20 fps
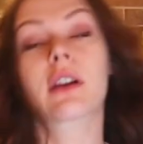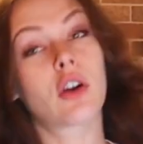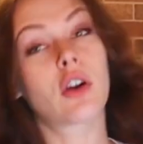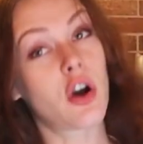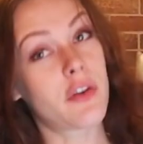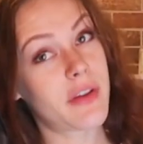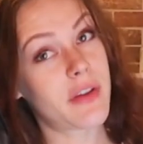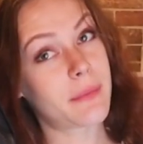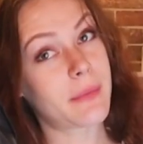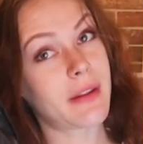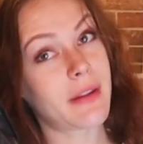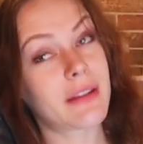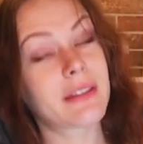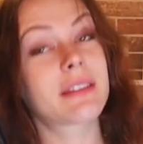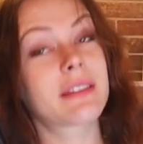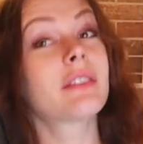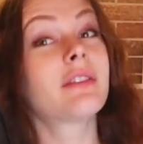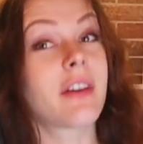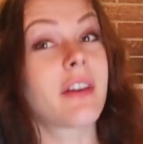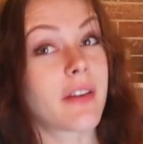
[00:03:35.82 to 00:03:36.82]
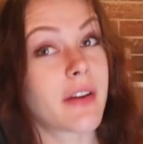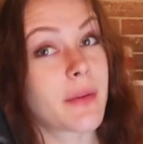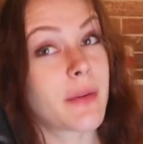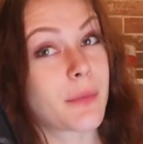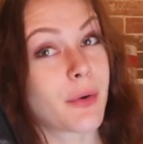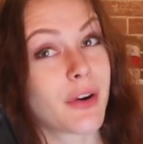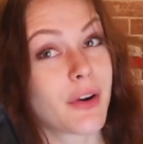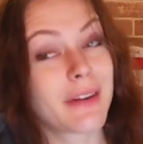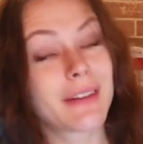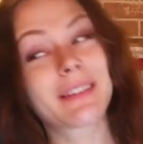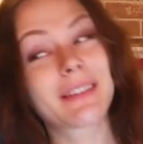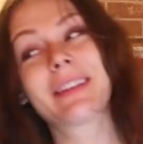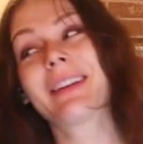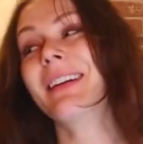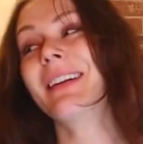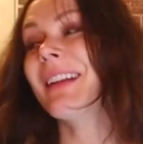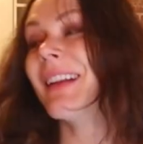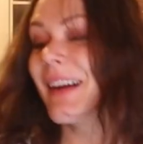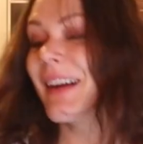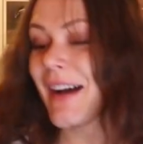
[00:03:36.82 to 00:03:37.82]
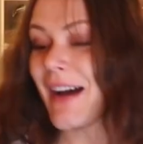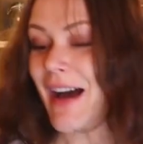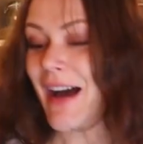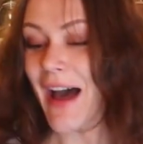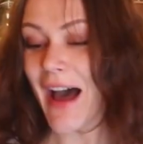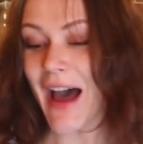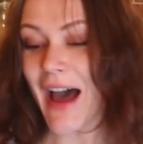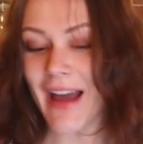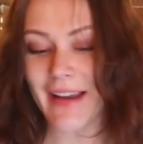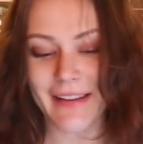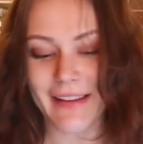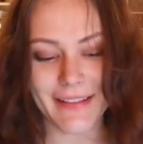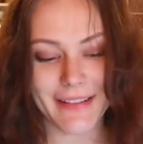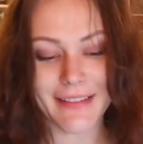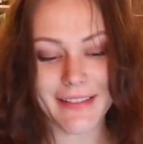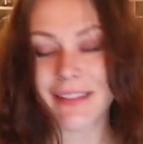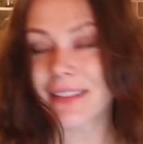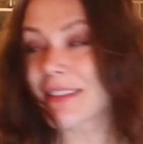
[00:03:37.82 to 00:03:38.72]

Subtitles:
Coffee beans, very important. I